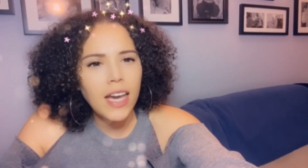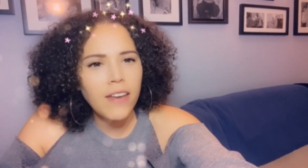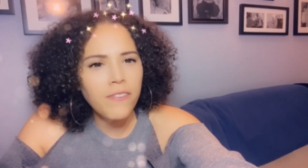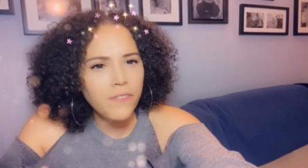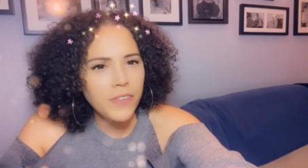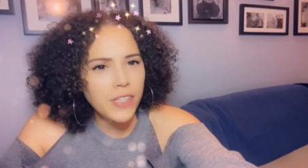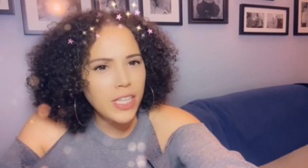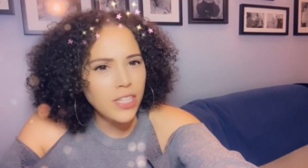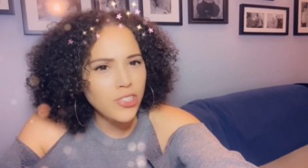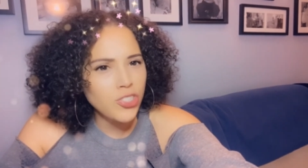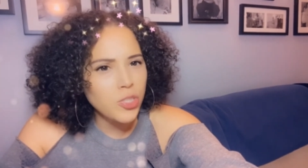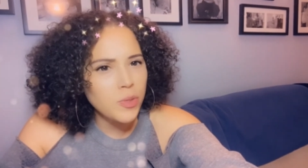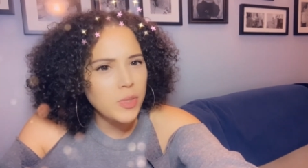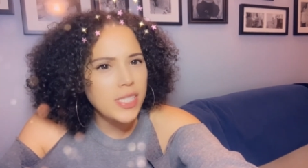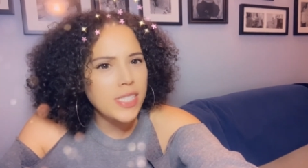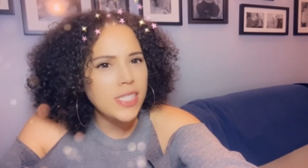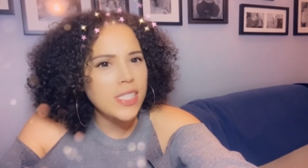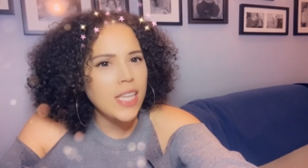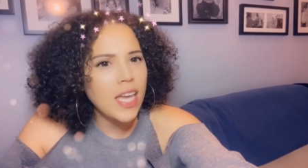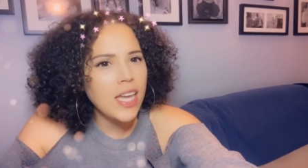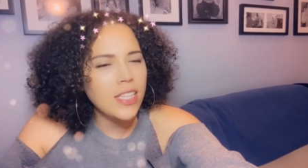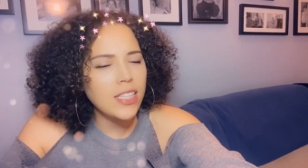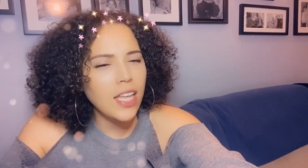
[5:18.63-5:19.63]
I feel like she was
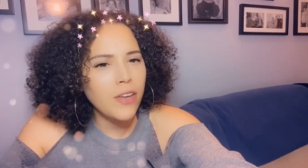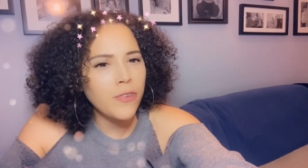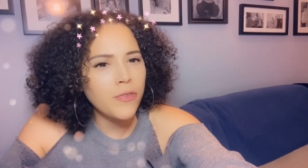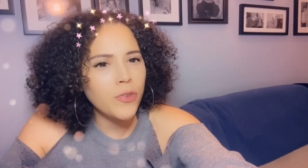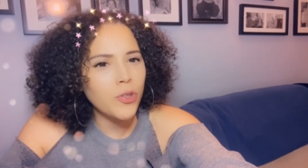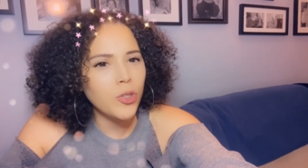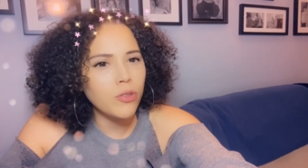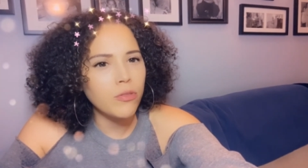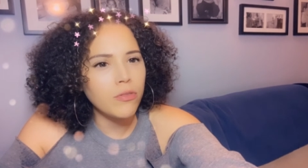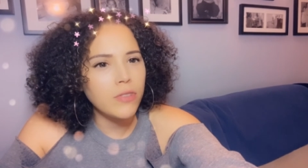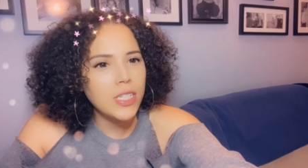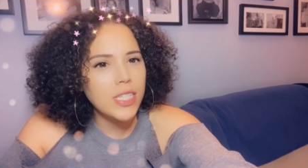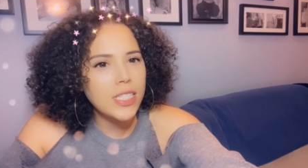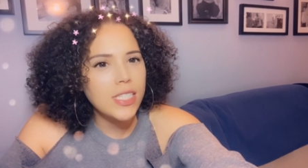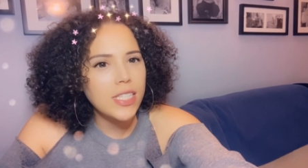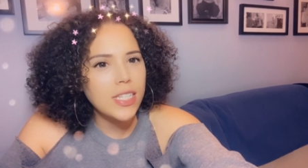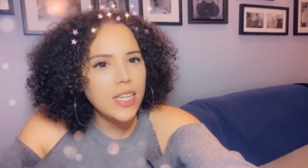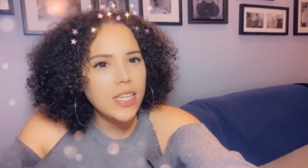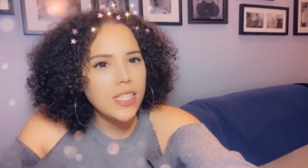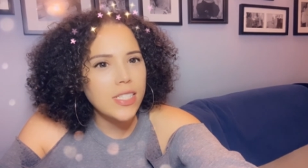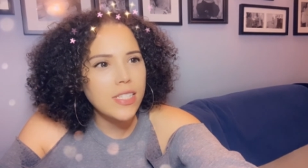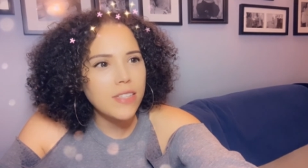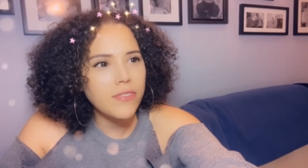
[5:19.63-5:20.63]
saying that for a
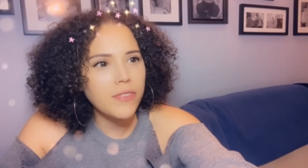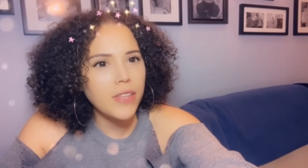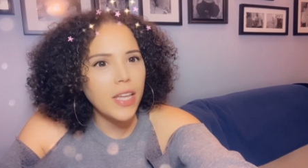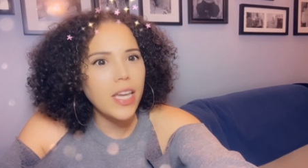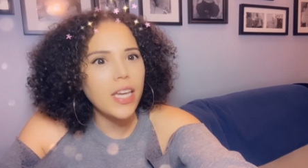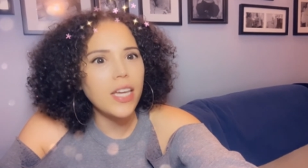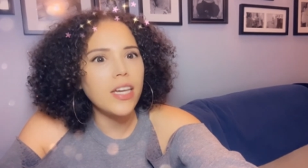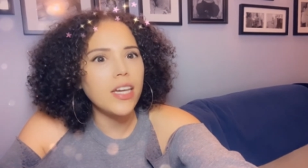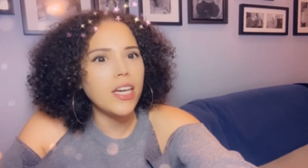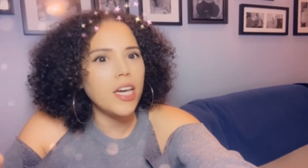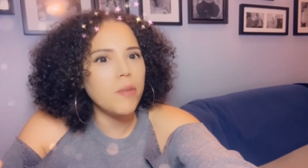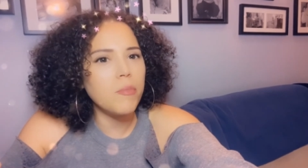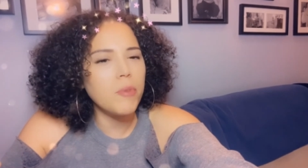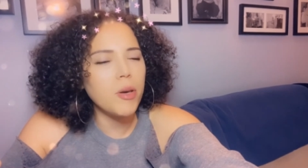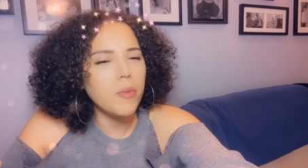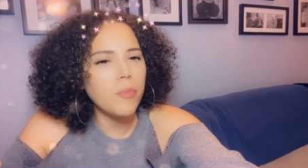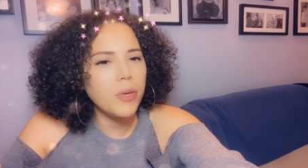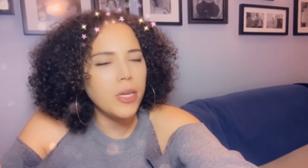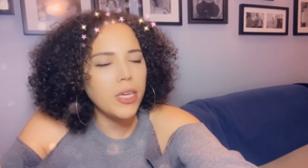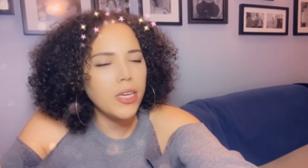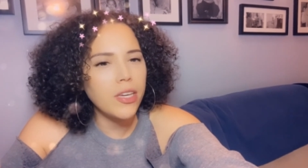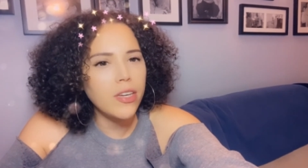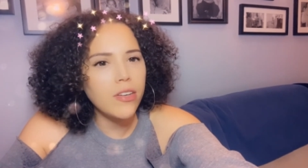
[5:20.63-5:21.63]
reason, as if like, come
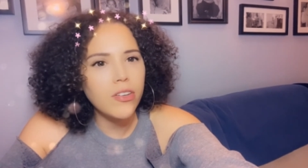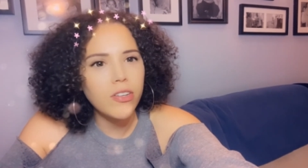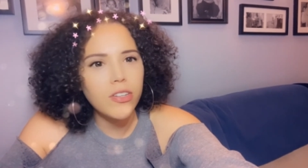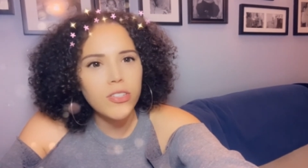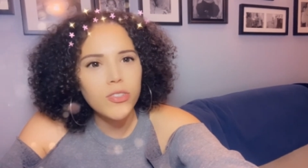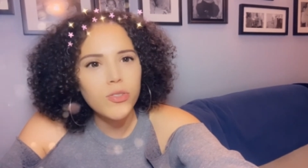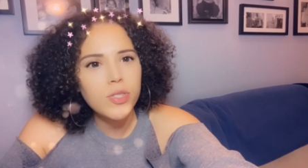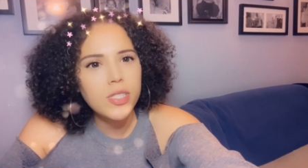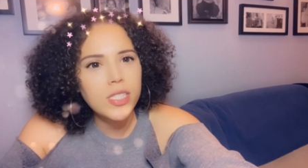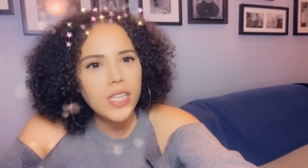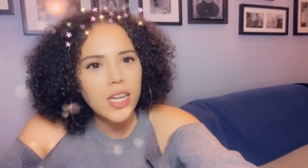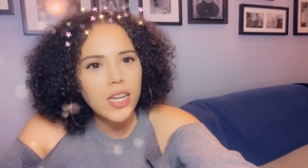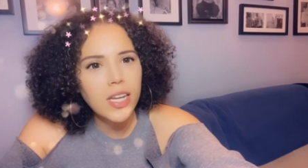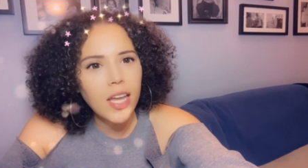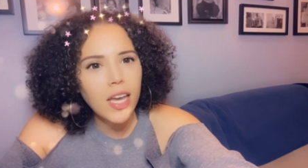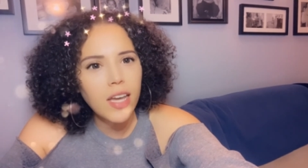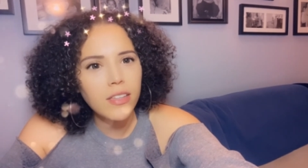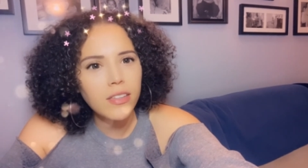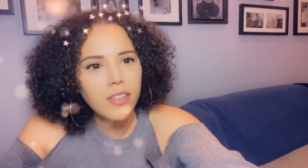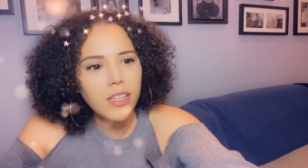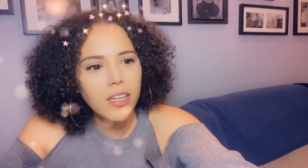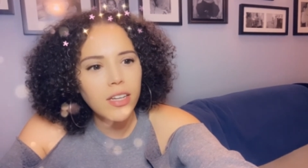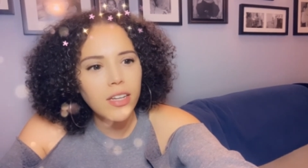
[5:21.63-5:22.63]
up here or you stay
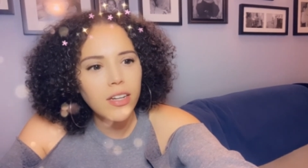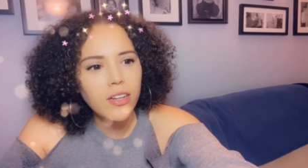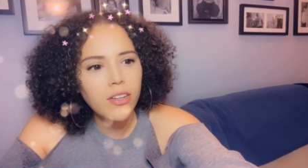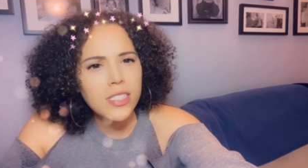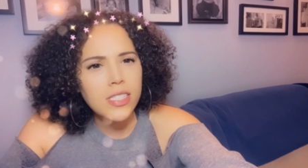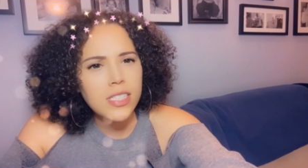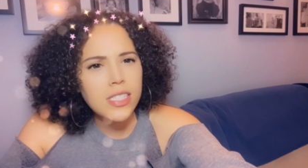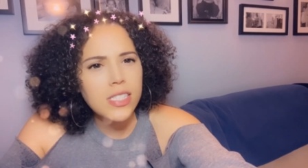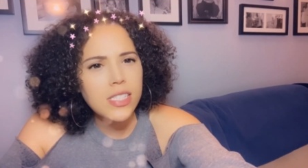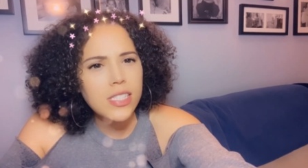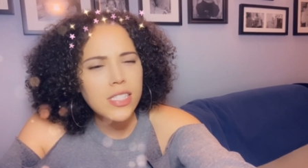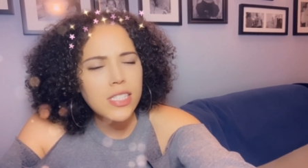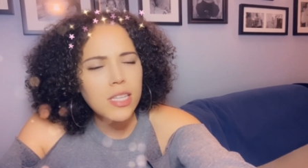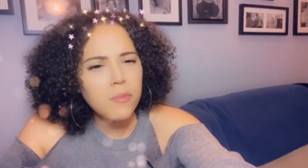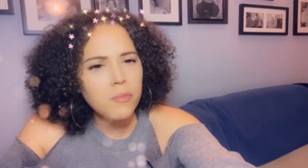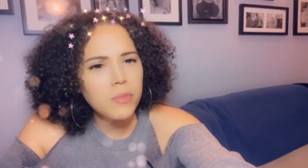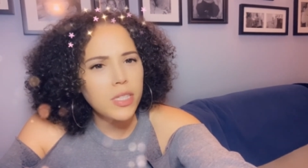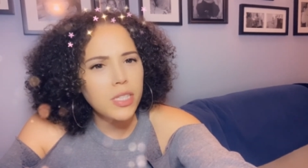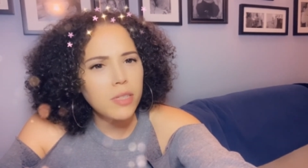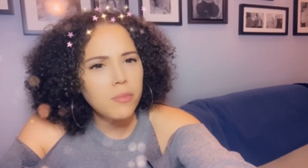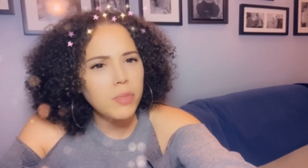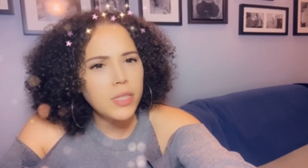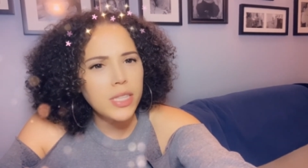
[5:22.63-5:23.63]
down there or
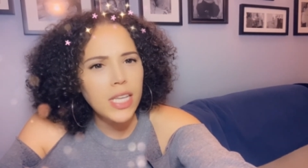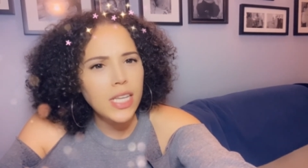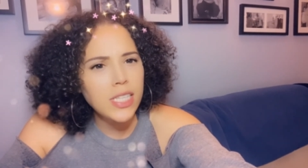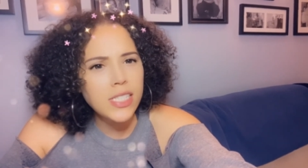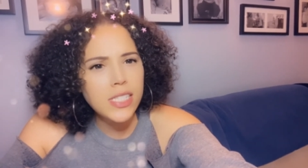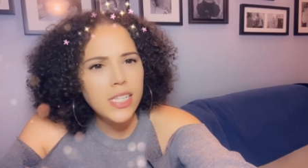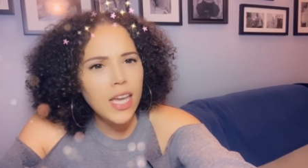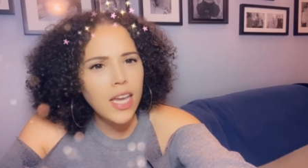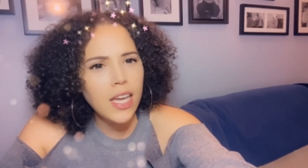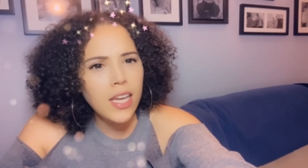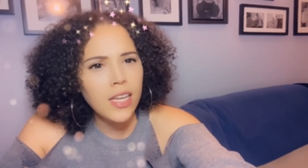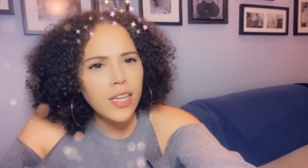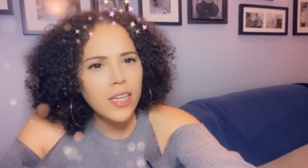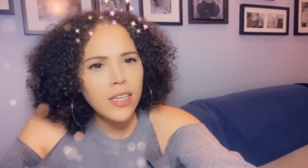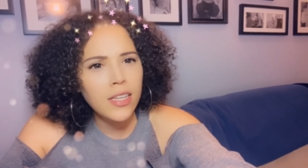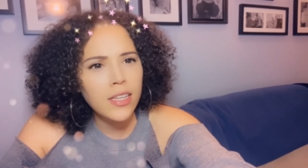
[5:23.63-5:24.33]
something. But that's not,